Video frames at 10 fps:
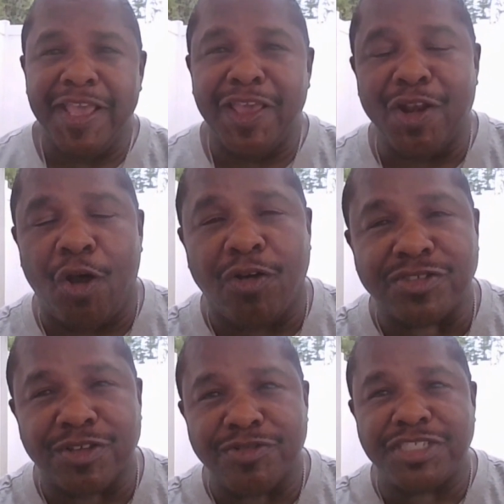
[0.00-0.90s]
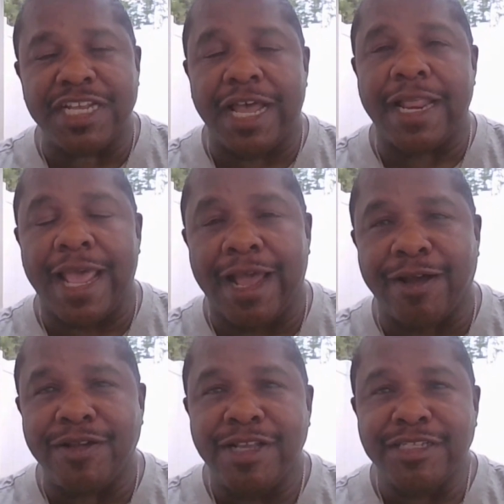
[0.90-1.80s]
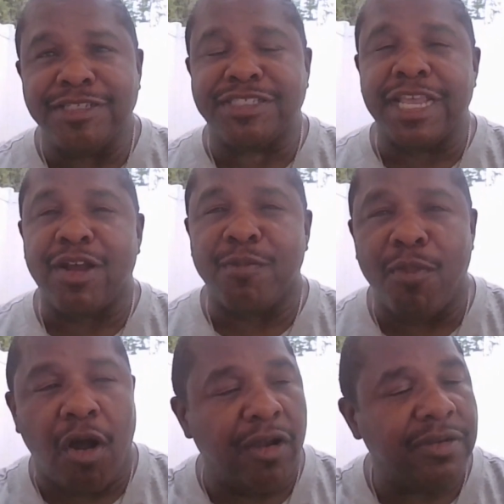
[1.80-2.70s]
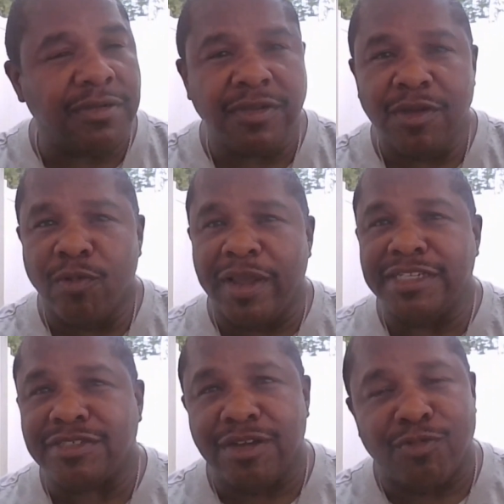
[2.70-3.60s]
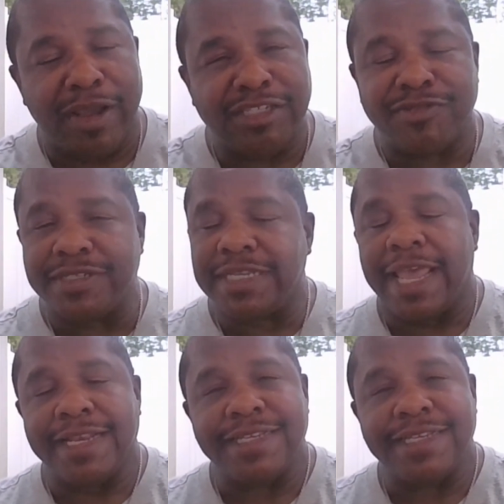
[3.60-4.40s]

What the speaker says: And also shout out to Sarah Martin, waitress at